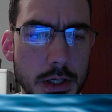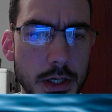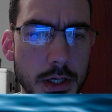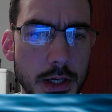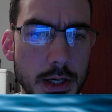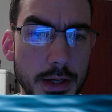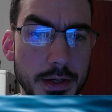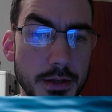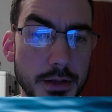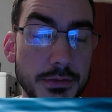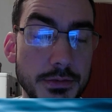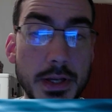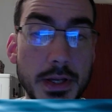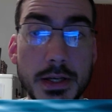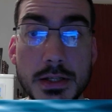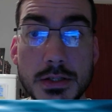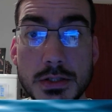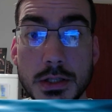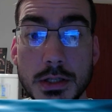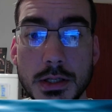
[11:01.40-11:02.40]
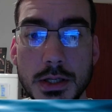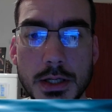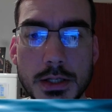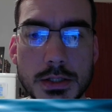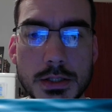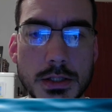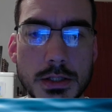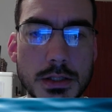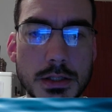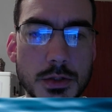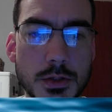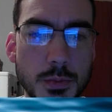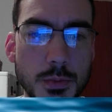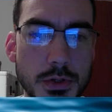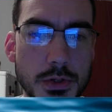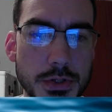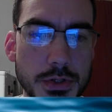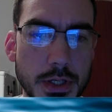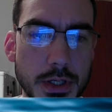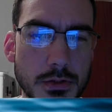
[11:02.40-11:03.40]
And if that is the case, then this
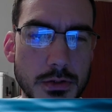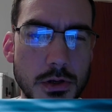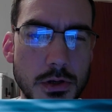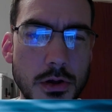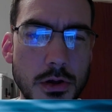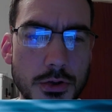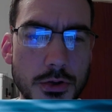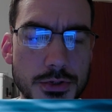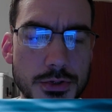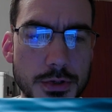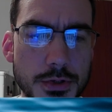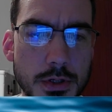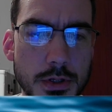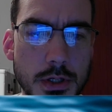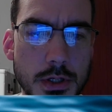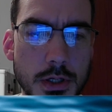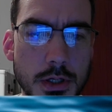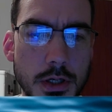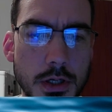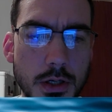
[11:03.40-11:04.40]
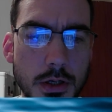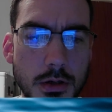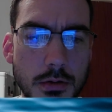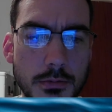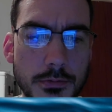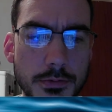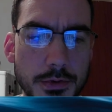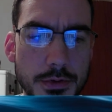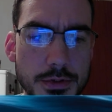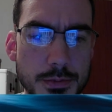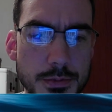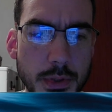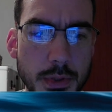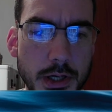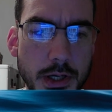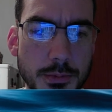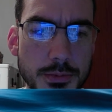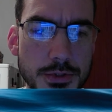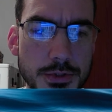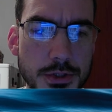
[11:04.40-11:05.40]
person has lost confidence,
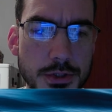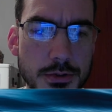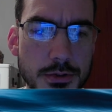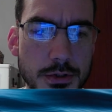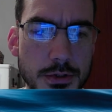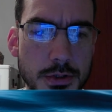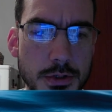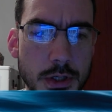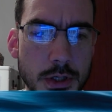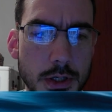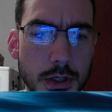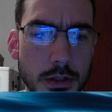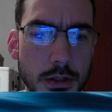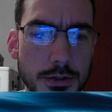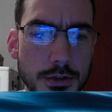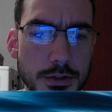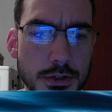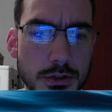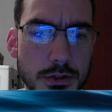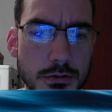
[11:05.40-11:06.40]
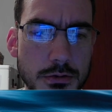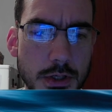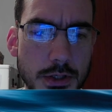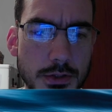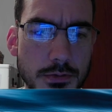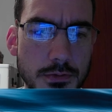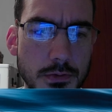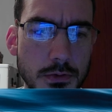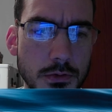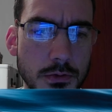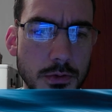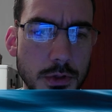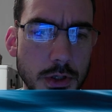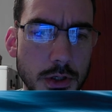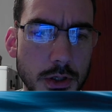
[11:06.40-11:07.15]
perhaps due to the stressful